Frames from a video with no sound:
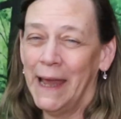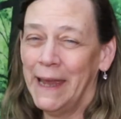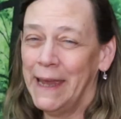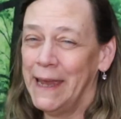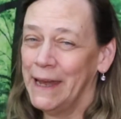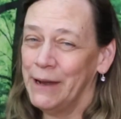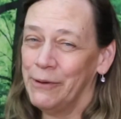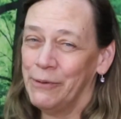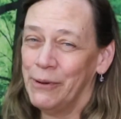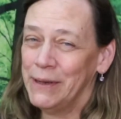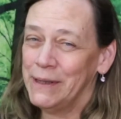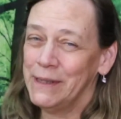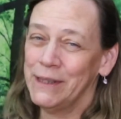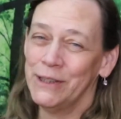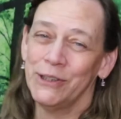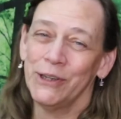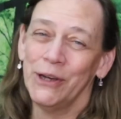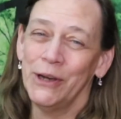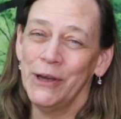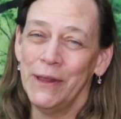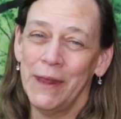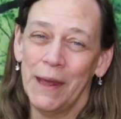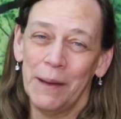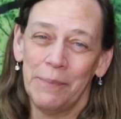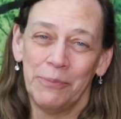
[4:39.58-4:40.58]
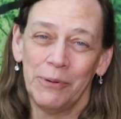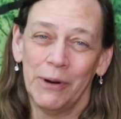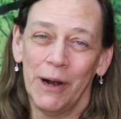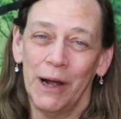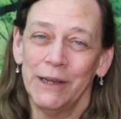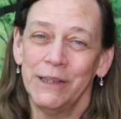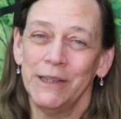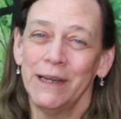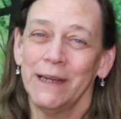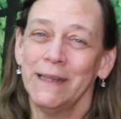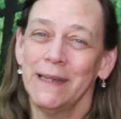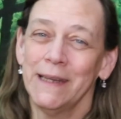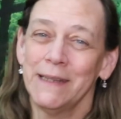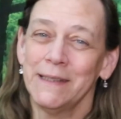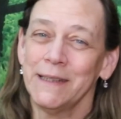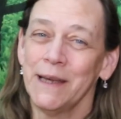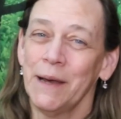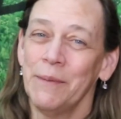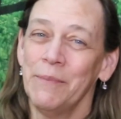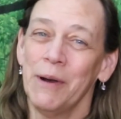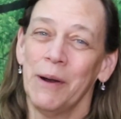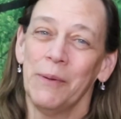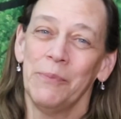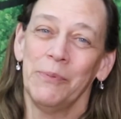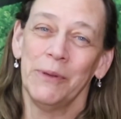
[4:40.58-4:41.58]
I can't wait to show you that project that's
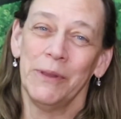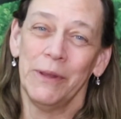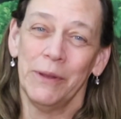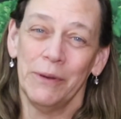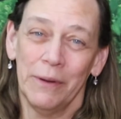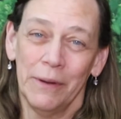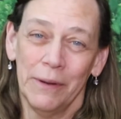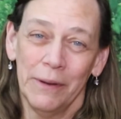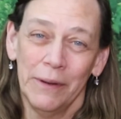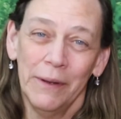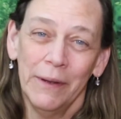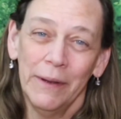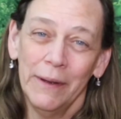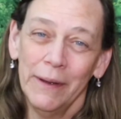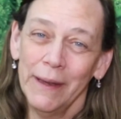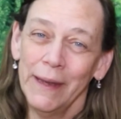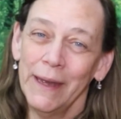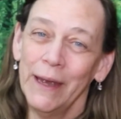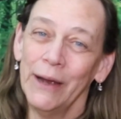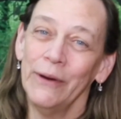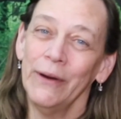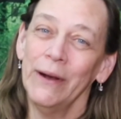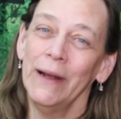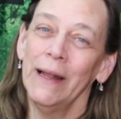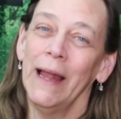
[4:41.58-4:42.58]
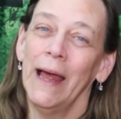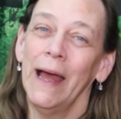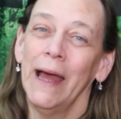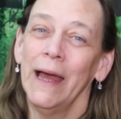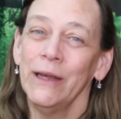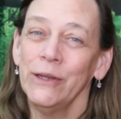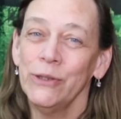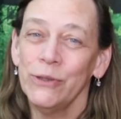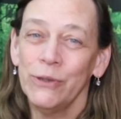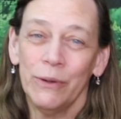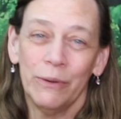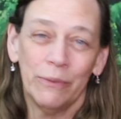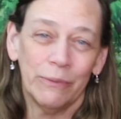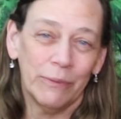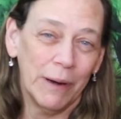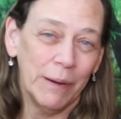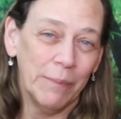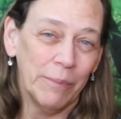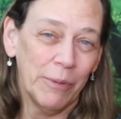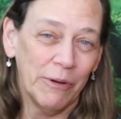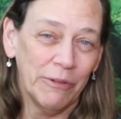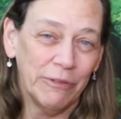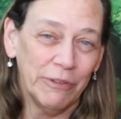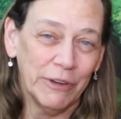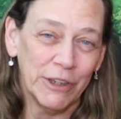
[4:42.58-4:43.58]
coming up with the Gary Lange's
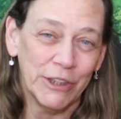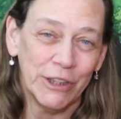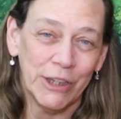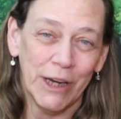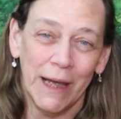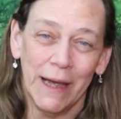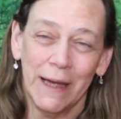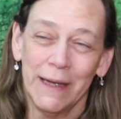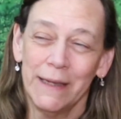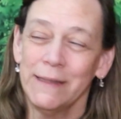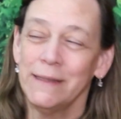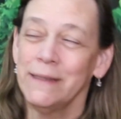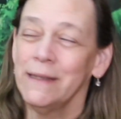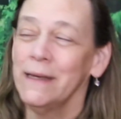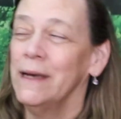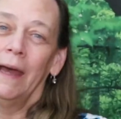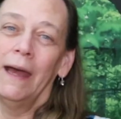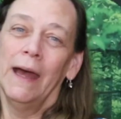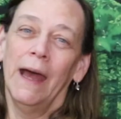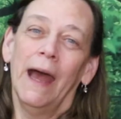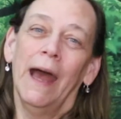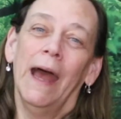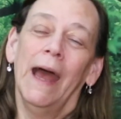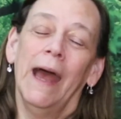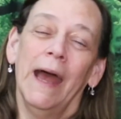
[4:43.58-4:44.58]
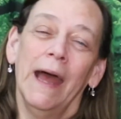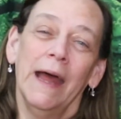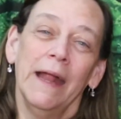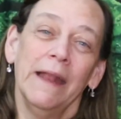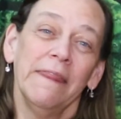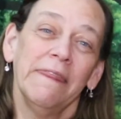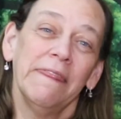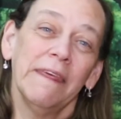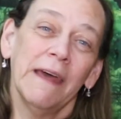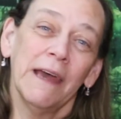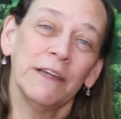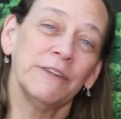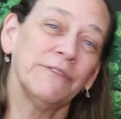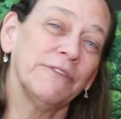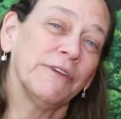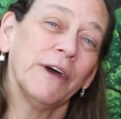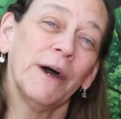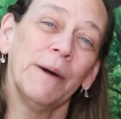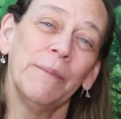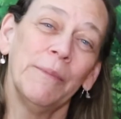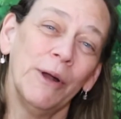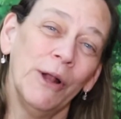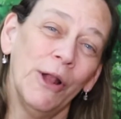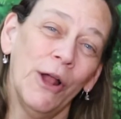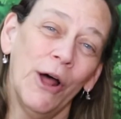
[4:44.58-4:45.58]
rainbow fish eggs. And thanks for
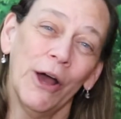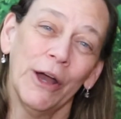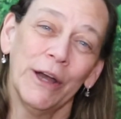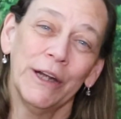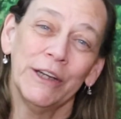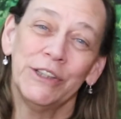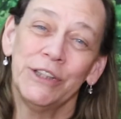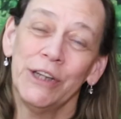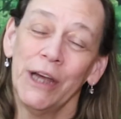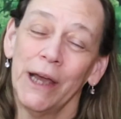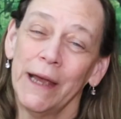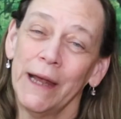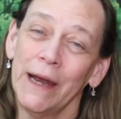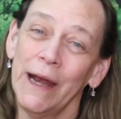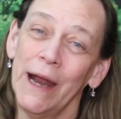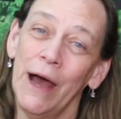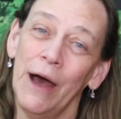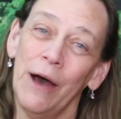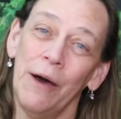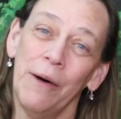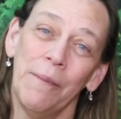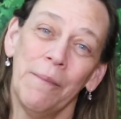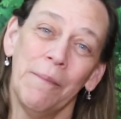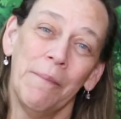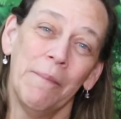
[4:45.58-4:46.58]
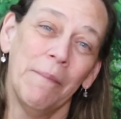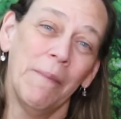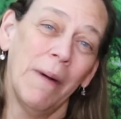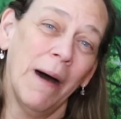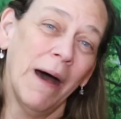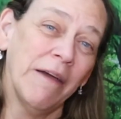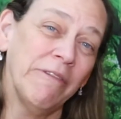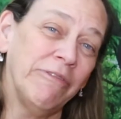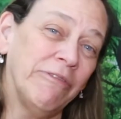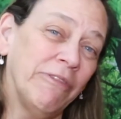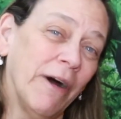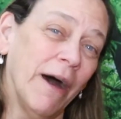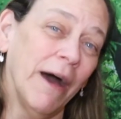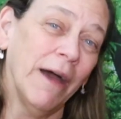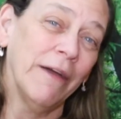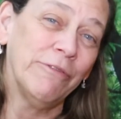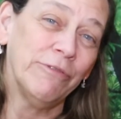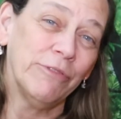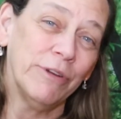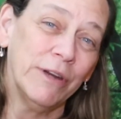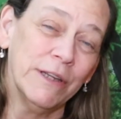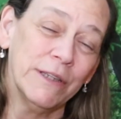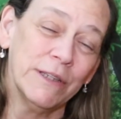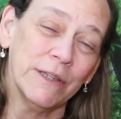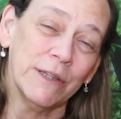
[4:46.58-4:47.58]
coming along and checking out my
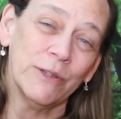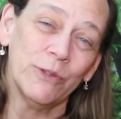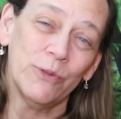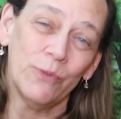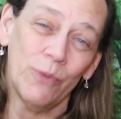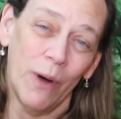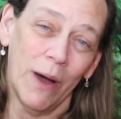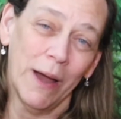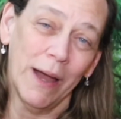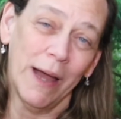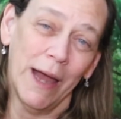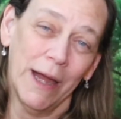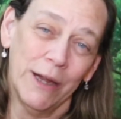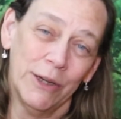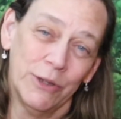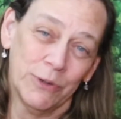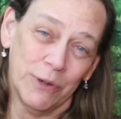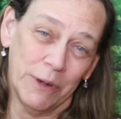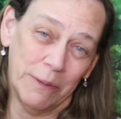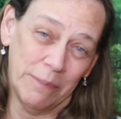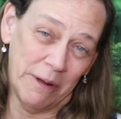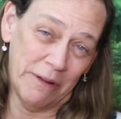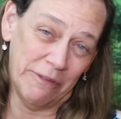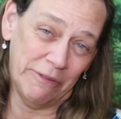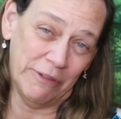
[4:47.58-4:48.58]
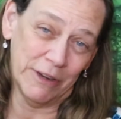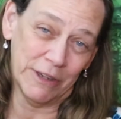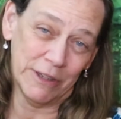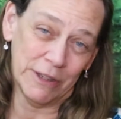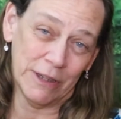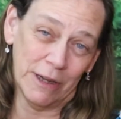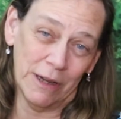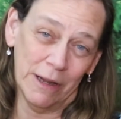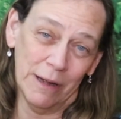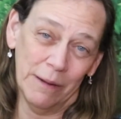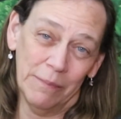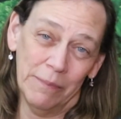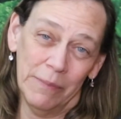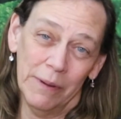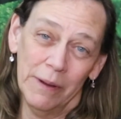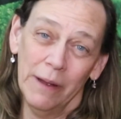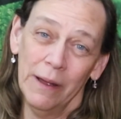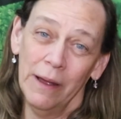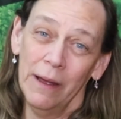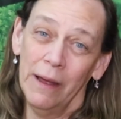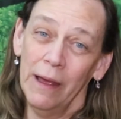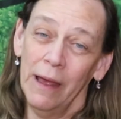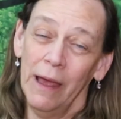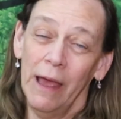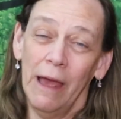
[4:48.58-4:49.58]
five reasons why I joined my fish club.
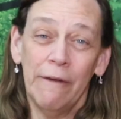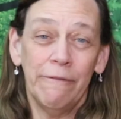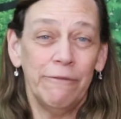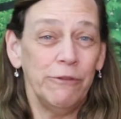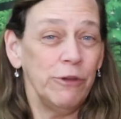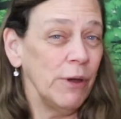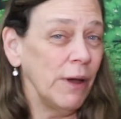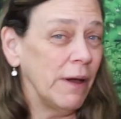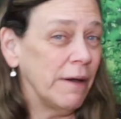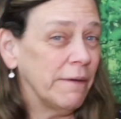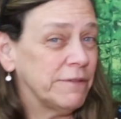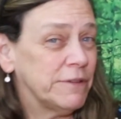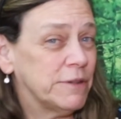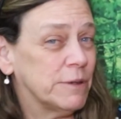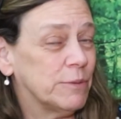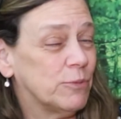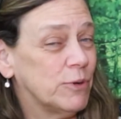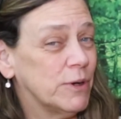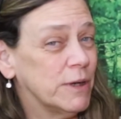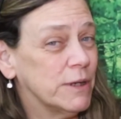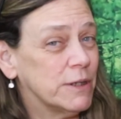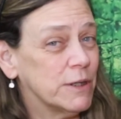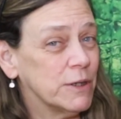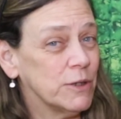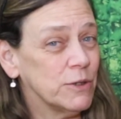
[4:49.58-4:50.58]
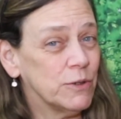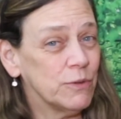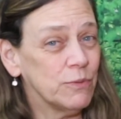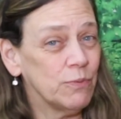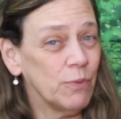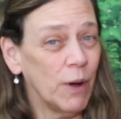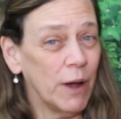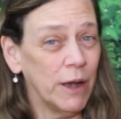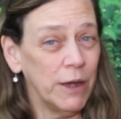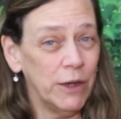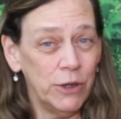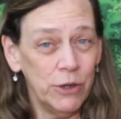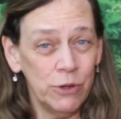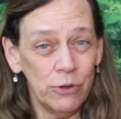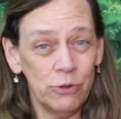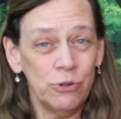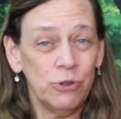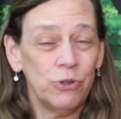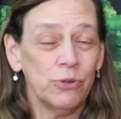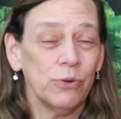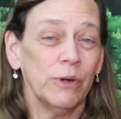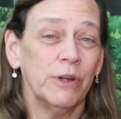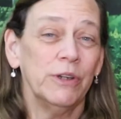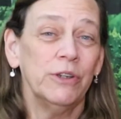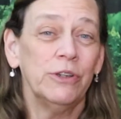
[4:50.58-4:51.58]
If you have some reasons why you
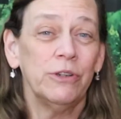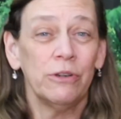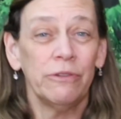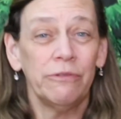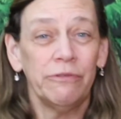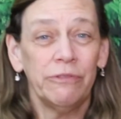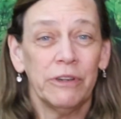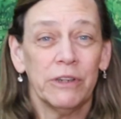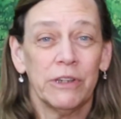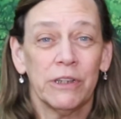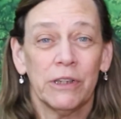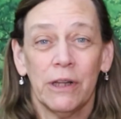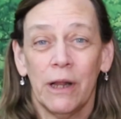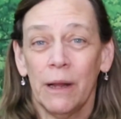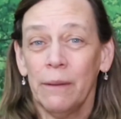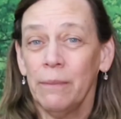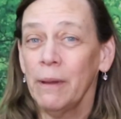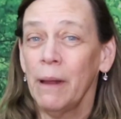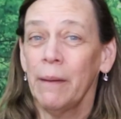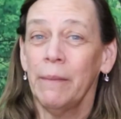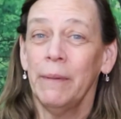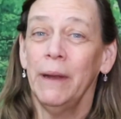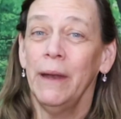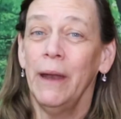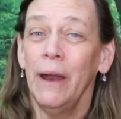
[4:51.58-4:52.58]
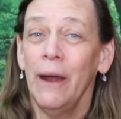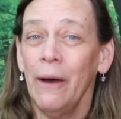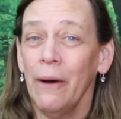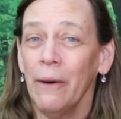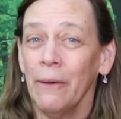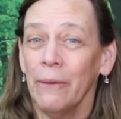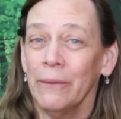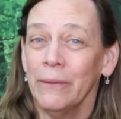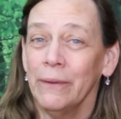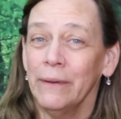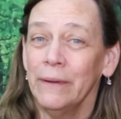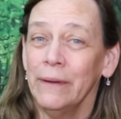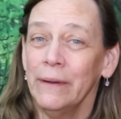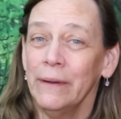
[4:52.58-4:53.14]
joined your fish club, let me know.